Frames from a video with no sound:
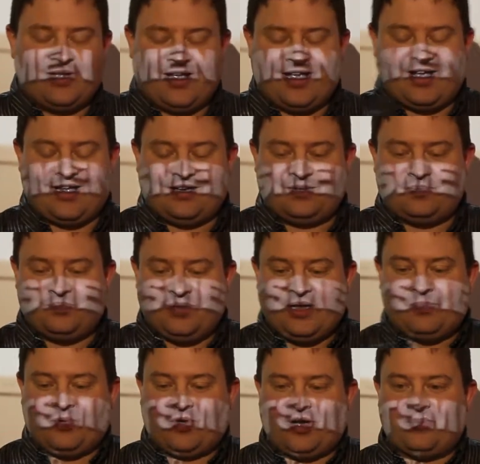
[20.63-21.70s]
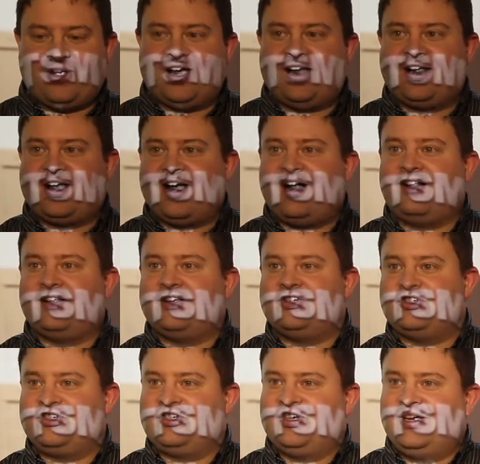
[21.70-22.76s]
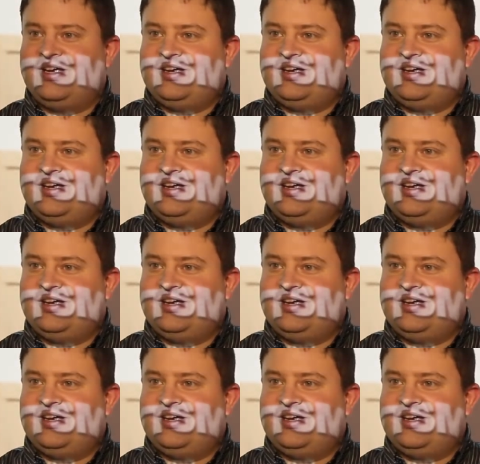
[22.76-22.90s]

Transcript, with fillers: And people coming out of college